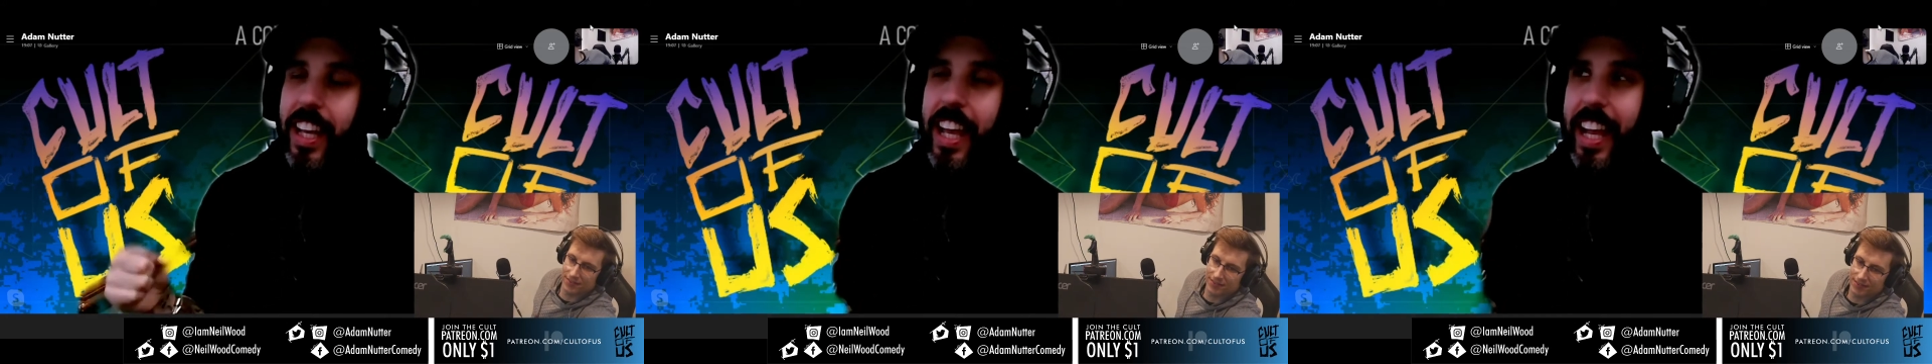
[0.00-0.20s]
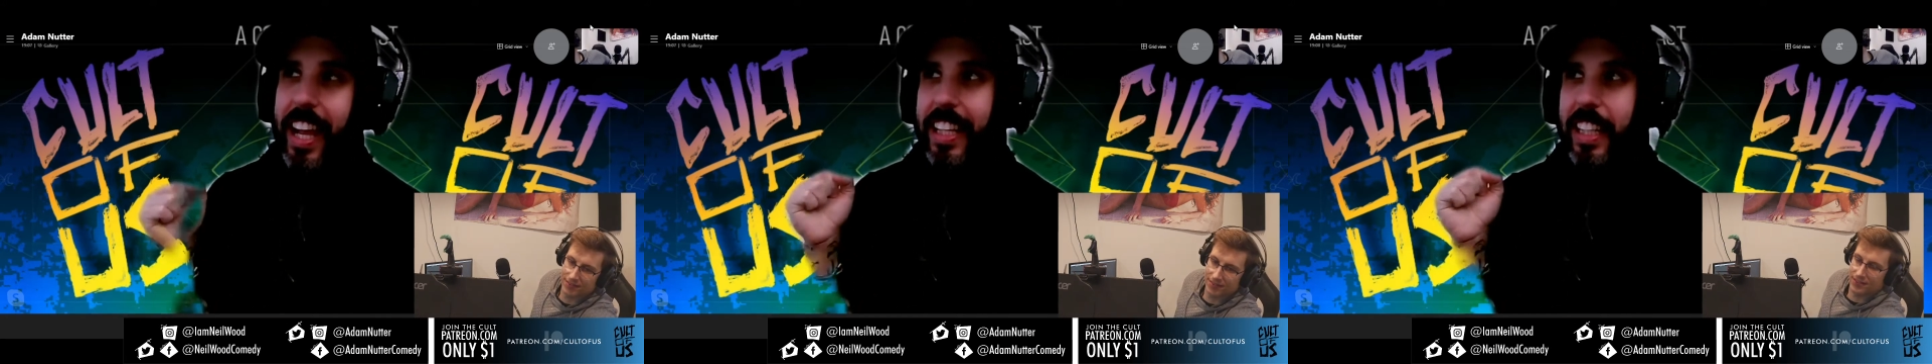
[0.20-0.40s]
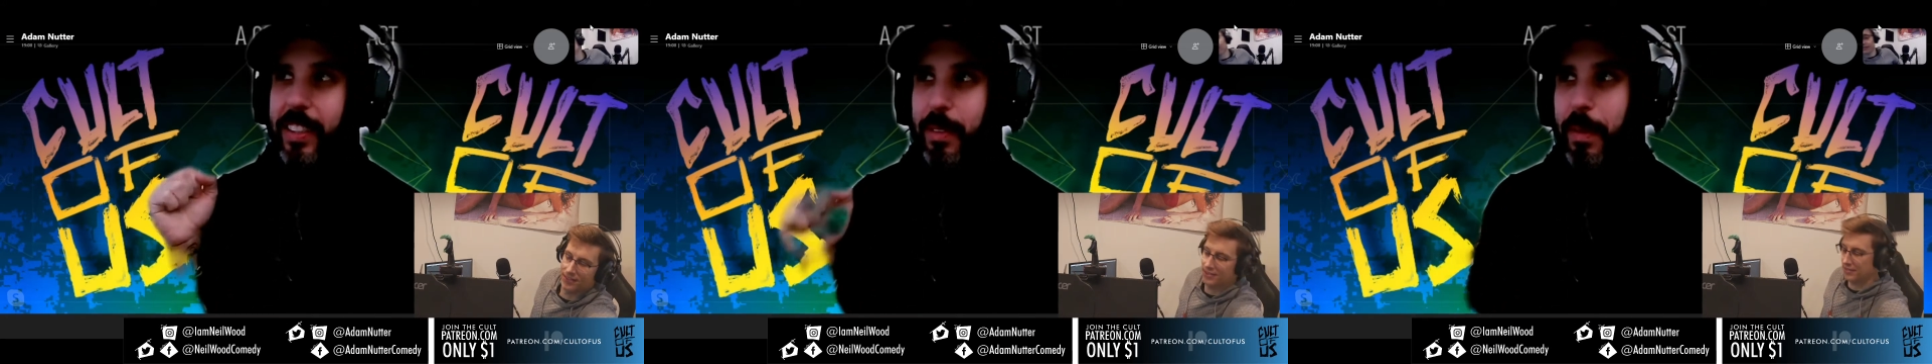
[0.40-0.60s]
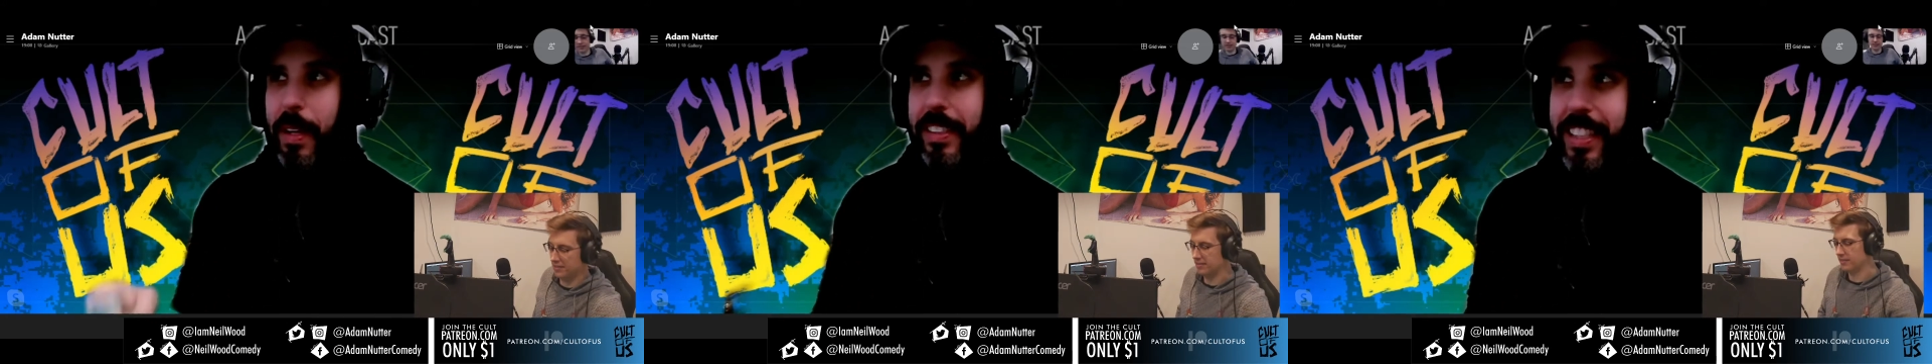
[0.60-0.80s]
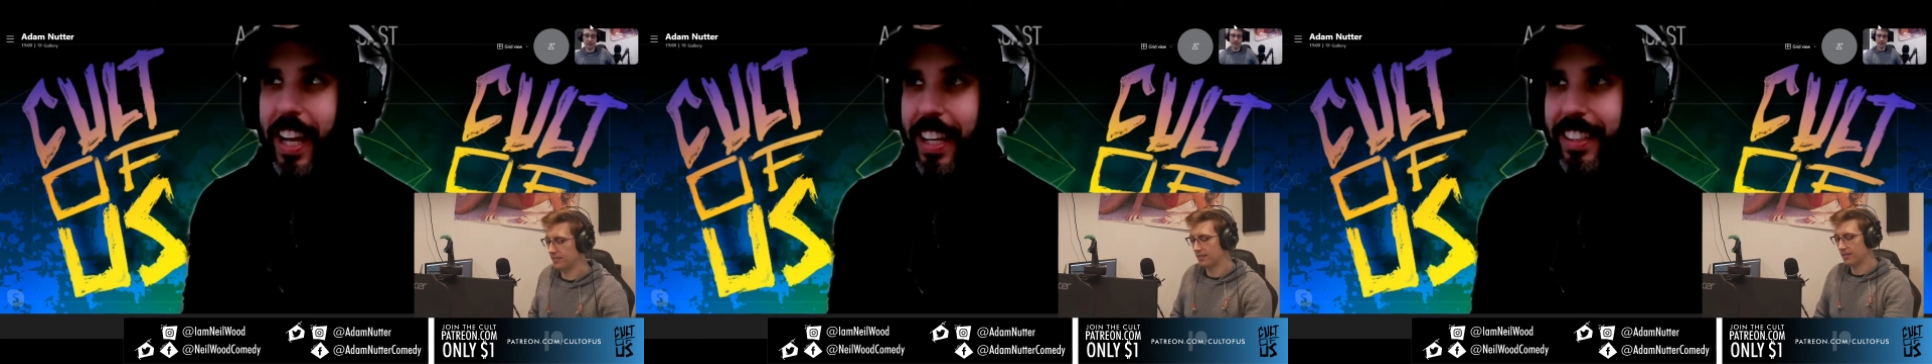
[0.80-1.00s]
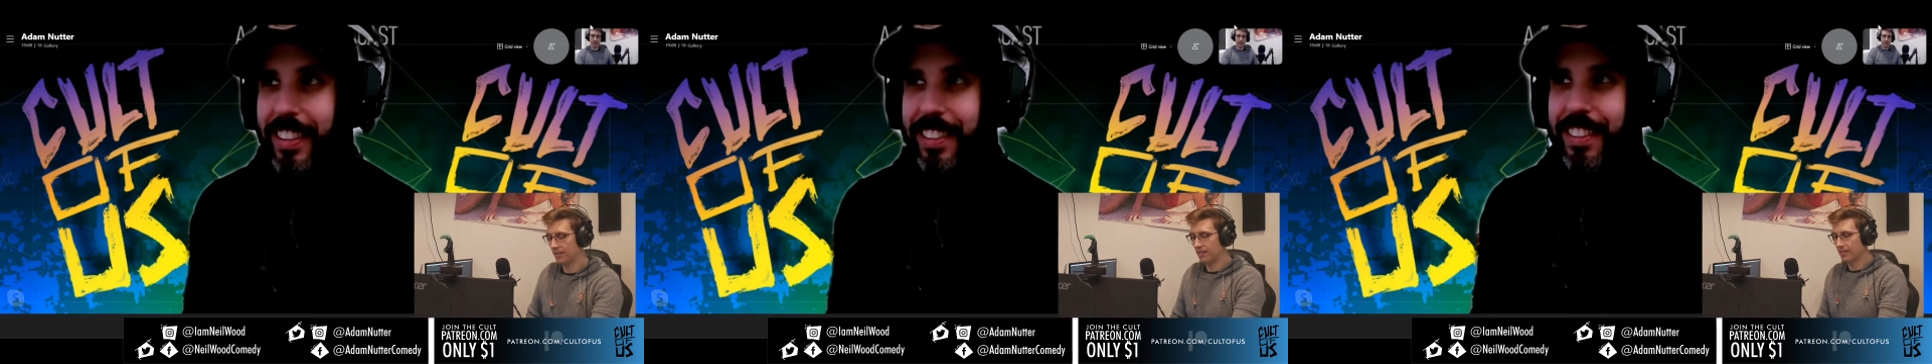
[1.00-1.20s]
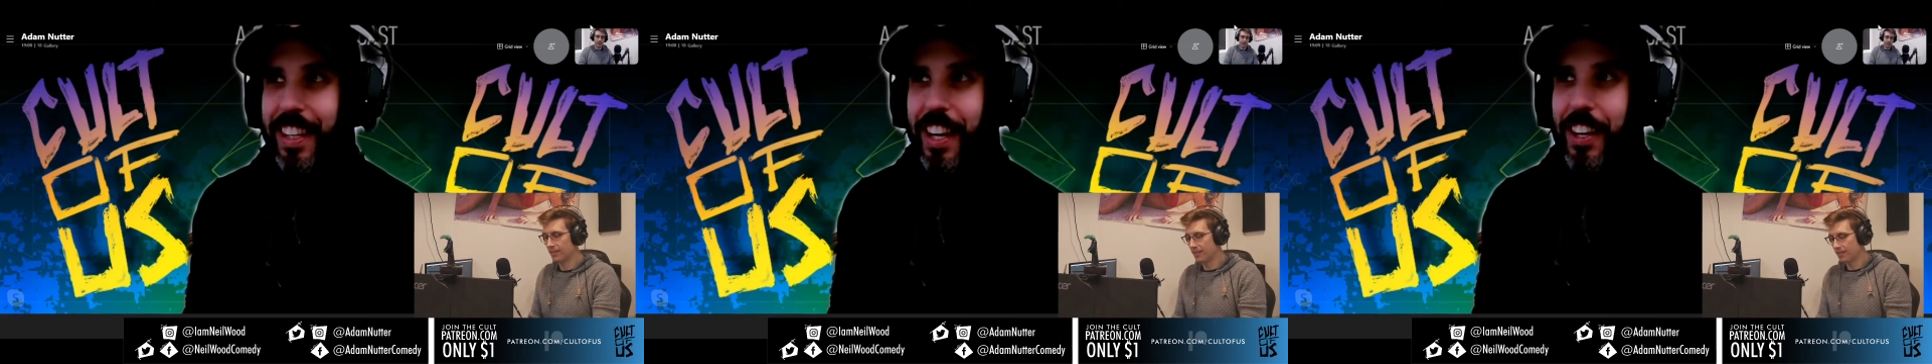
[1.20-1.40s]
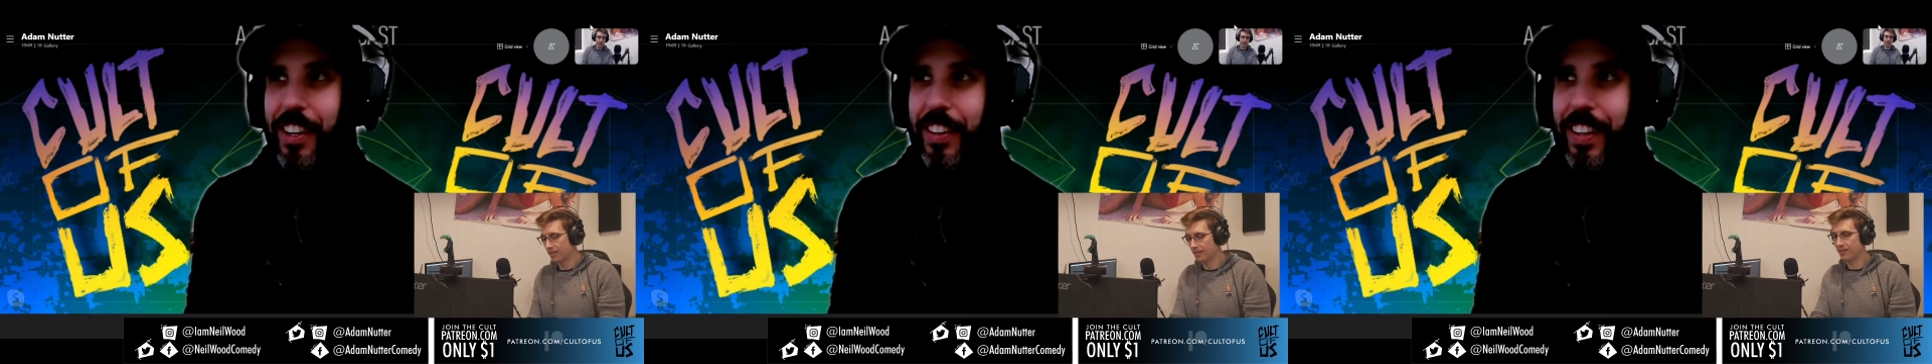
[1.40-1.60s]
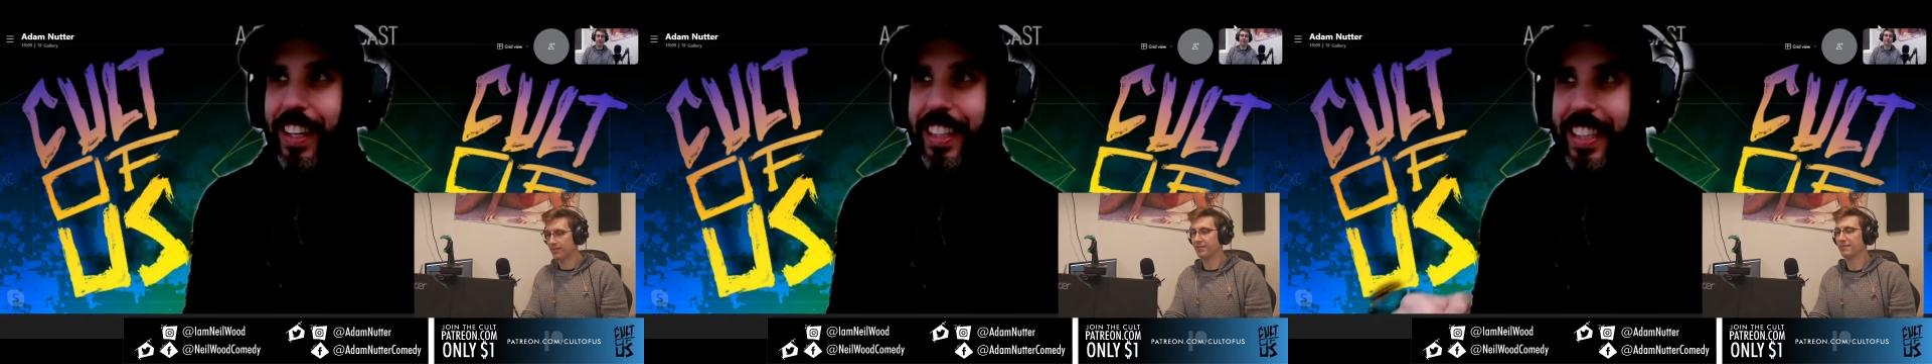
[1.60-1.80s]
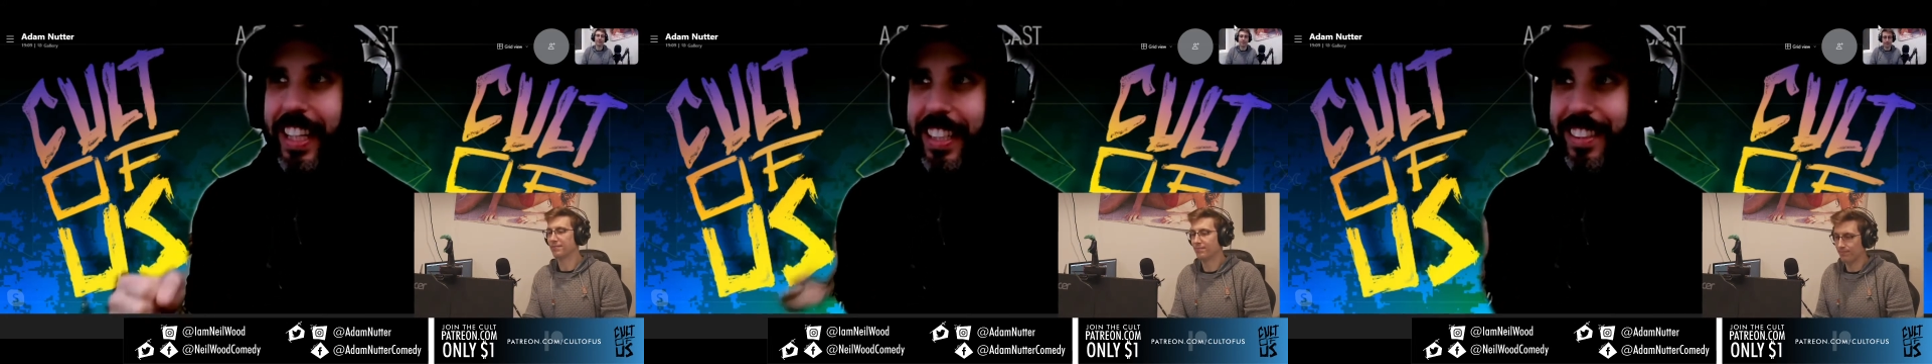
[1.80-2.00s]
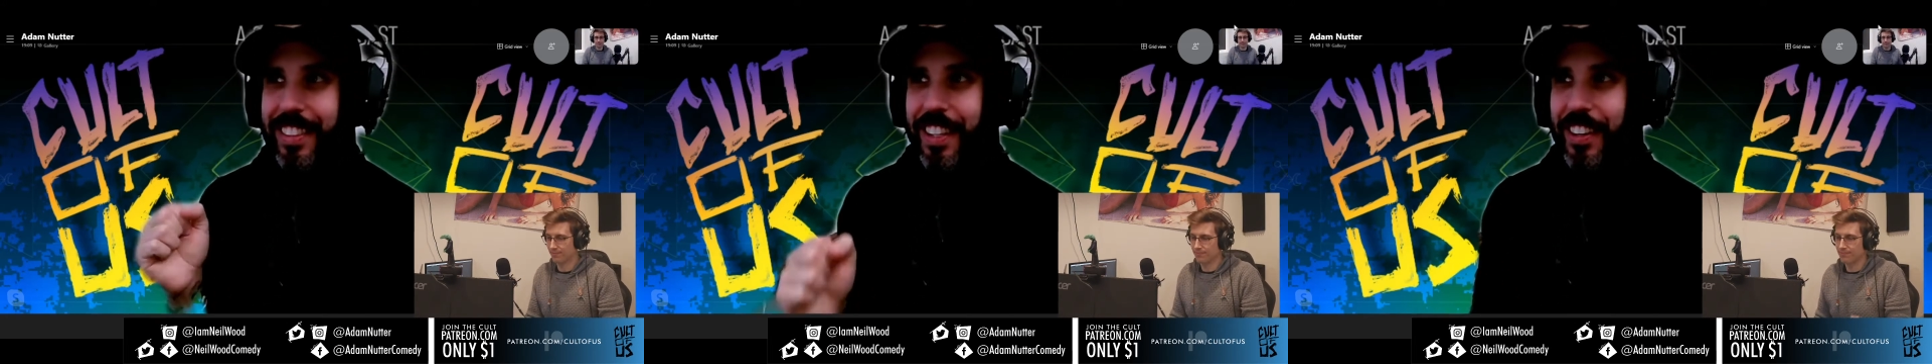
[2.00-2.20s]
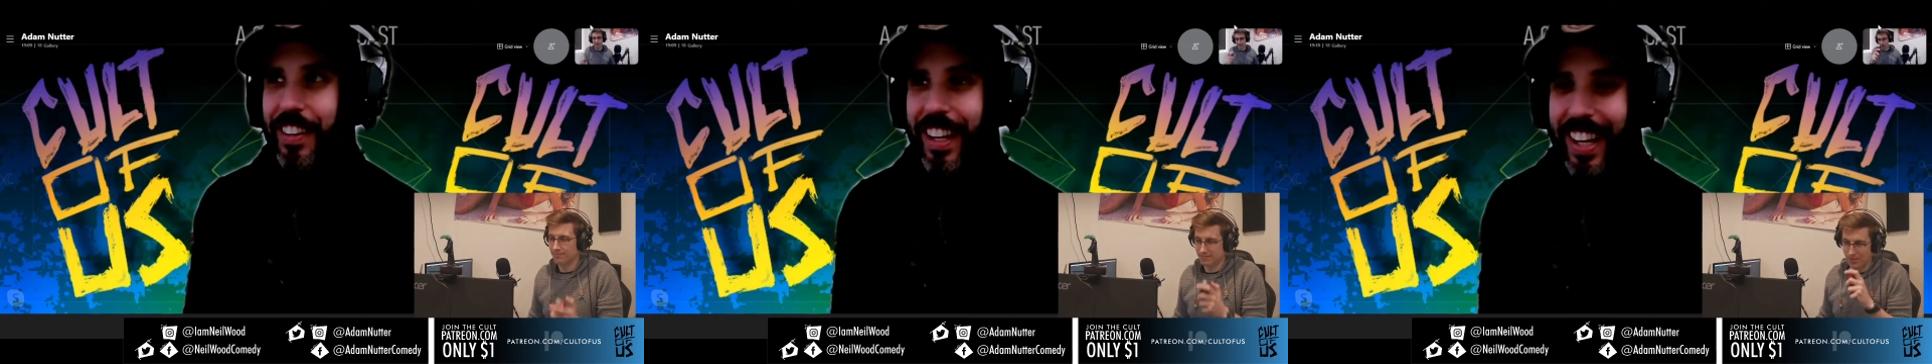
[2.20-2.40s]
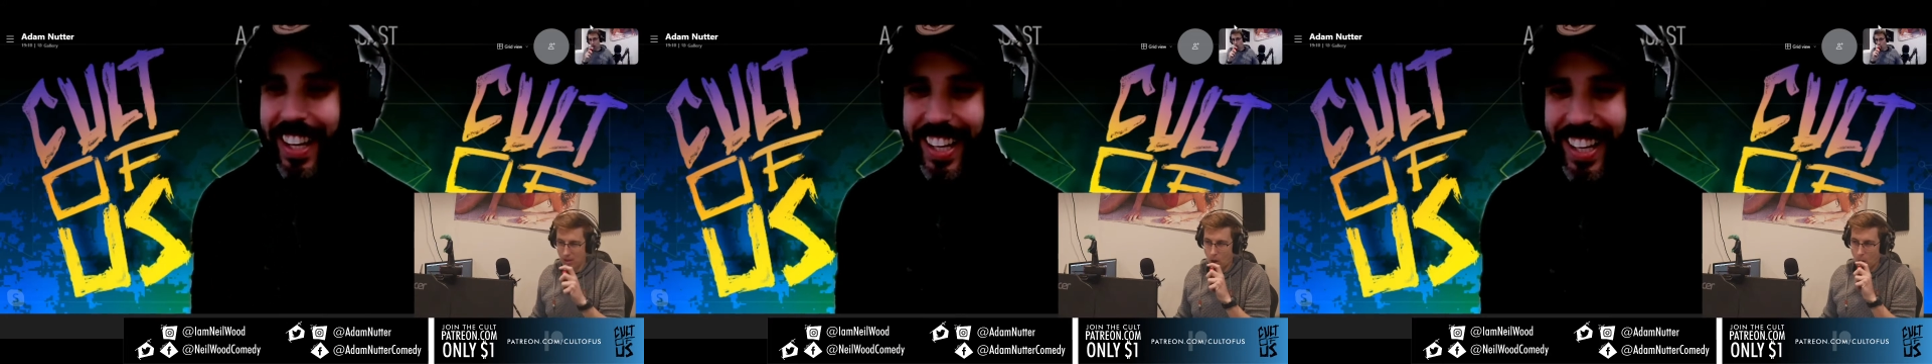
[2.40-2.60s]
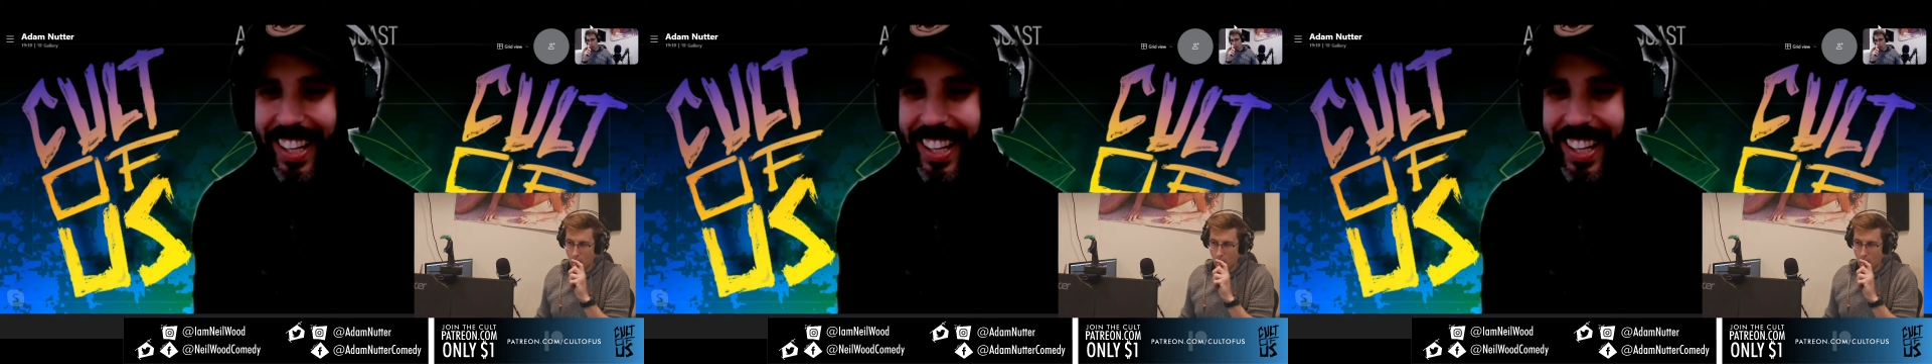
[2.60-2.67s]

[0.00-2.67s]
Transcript: and I left them outside in the snow, and they got snowed on,